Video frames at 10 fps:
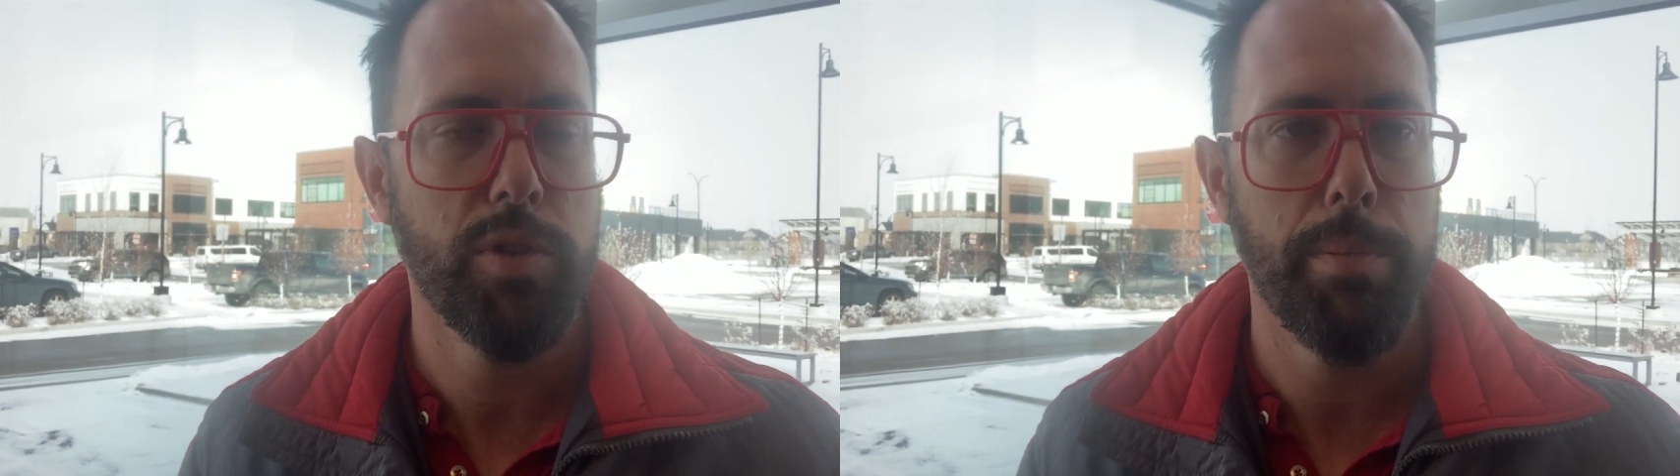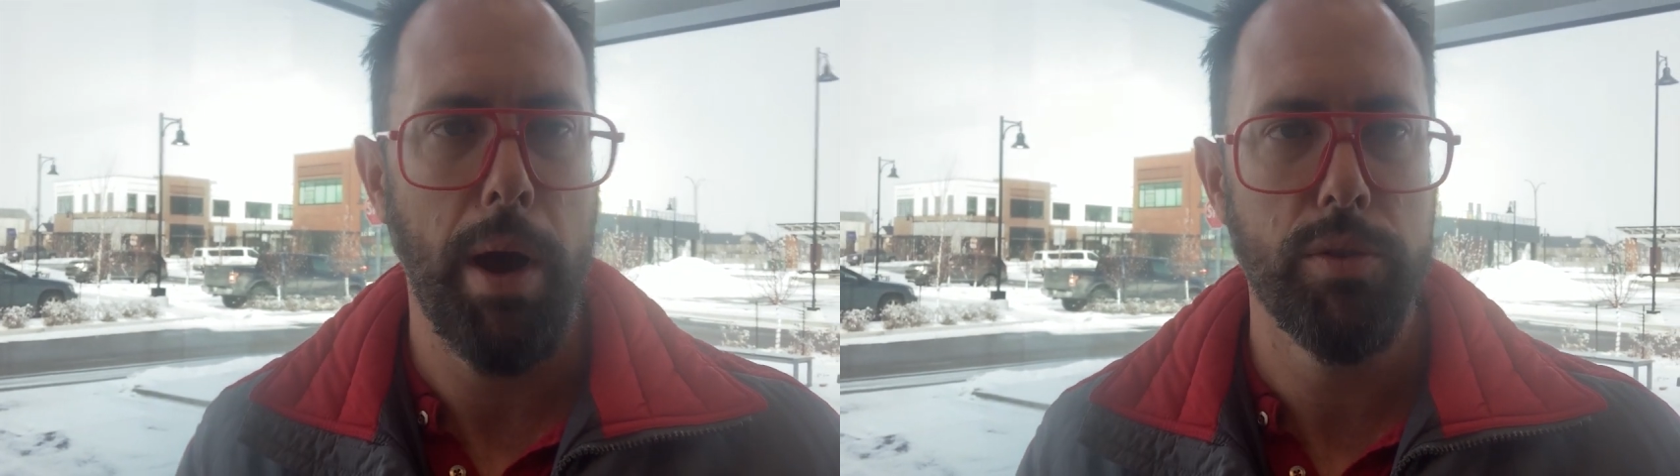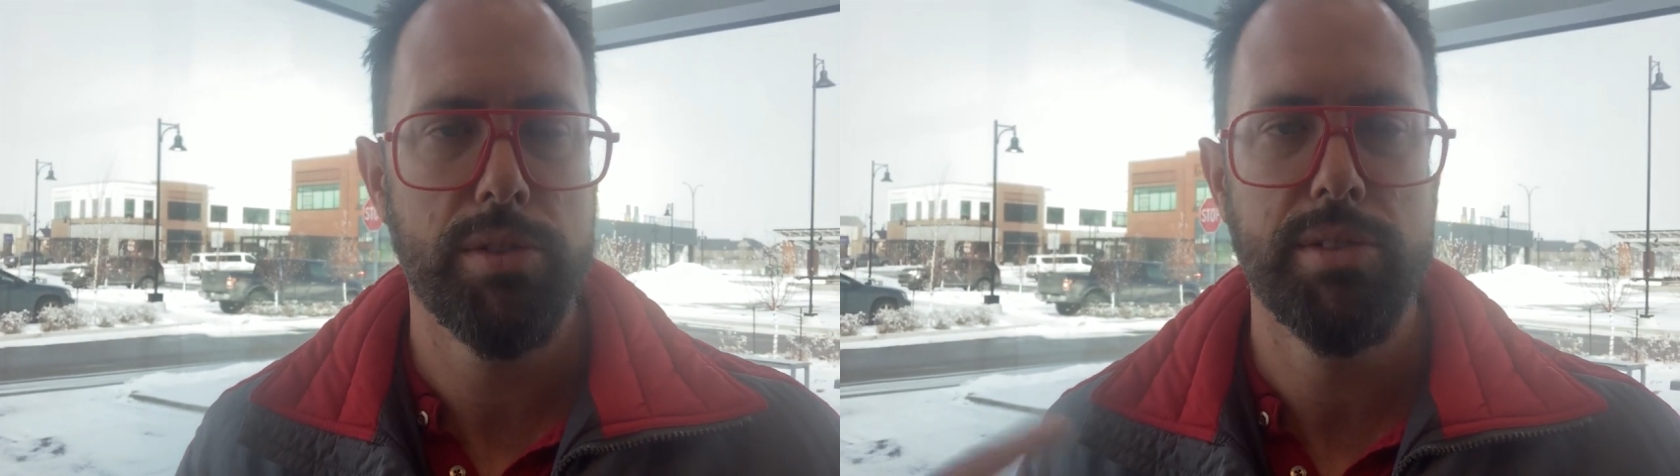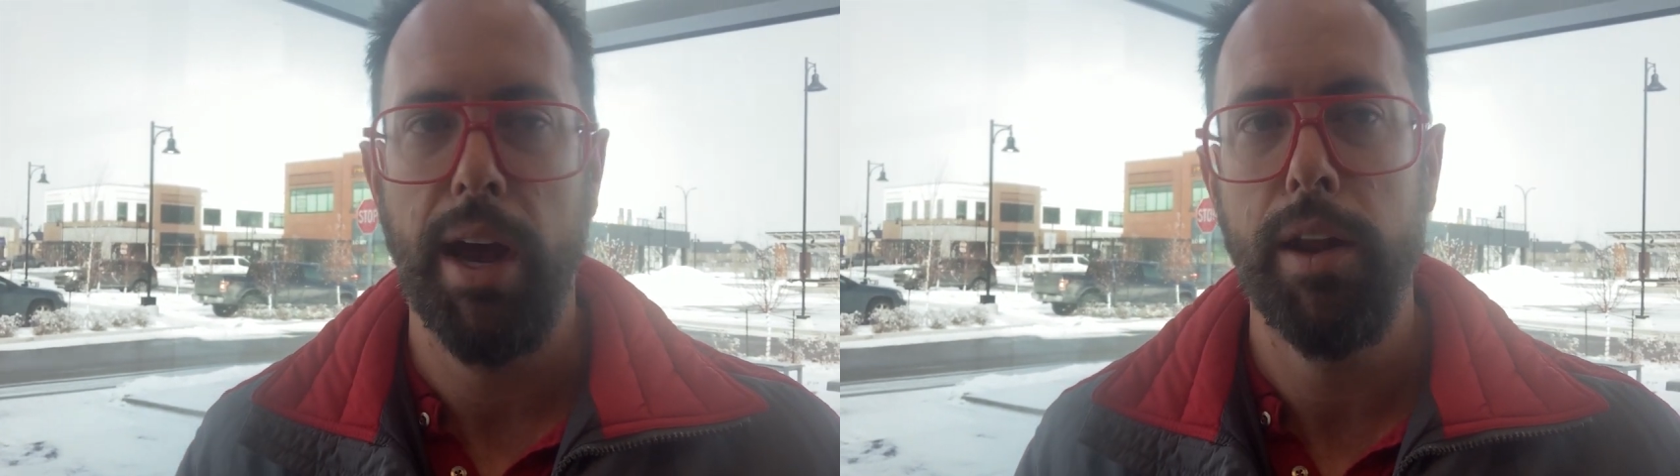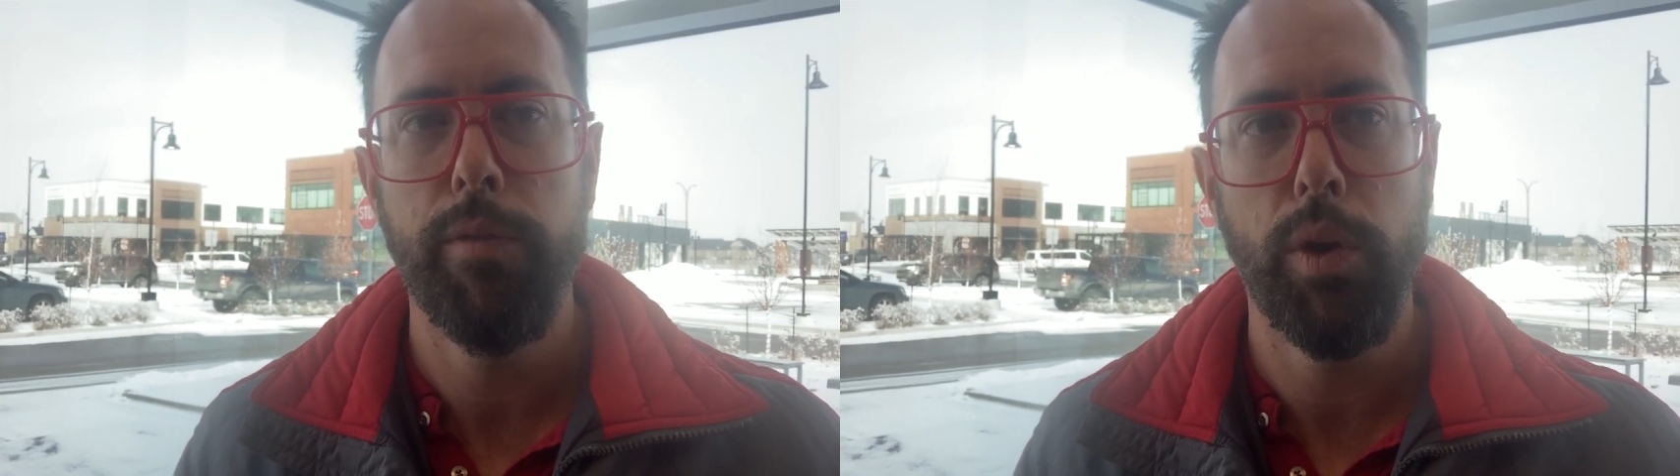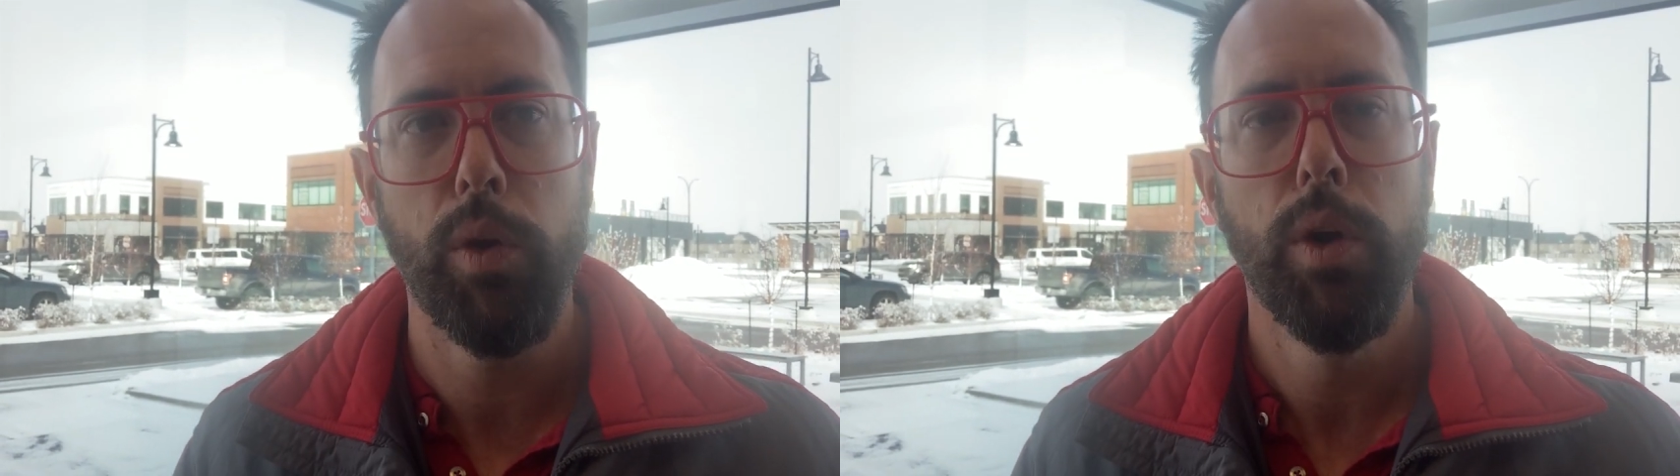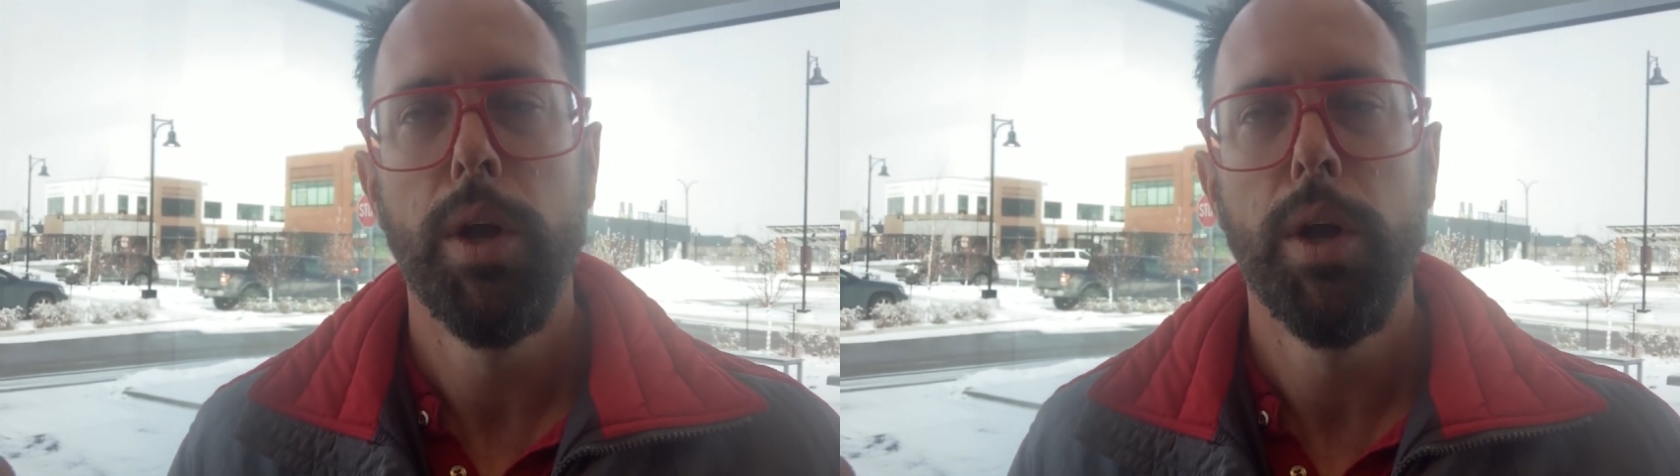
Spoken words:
from outside of you.